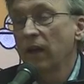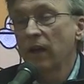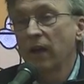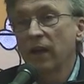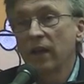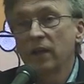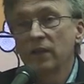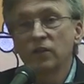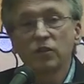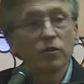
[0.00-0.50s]

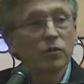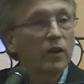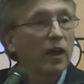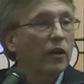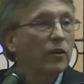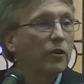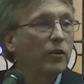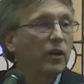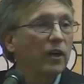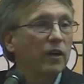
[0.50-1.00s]
And so now
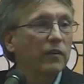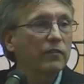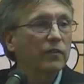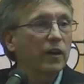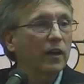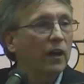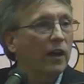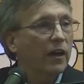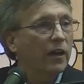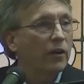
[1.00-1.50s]
you have to
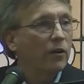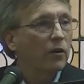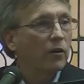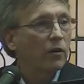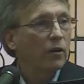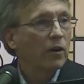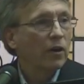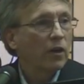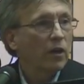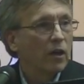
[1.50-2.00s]
hire
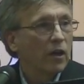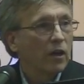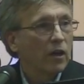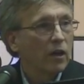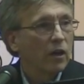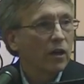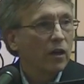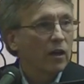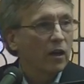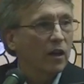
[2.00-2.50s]

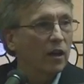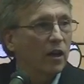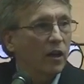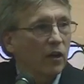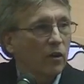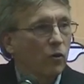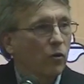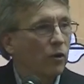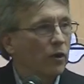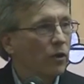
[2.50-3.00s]
a
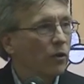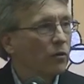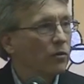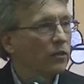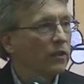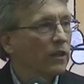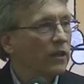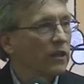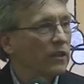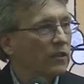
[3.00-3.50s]

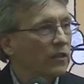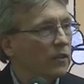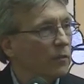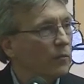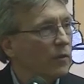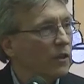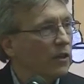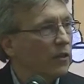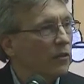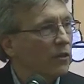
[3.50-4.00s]
coyote,
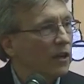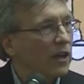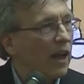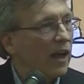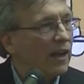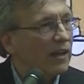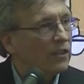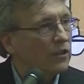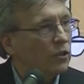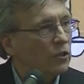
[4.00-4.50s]
somebody to
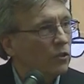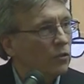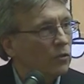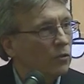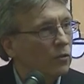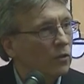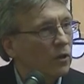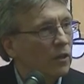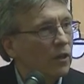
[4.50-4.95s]
guide you.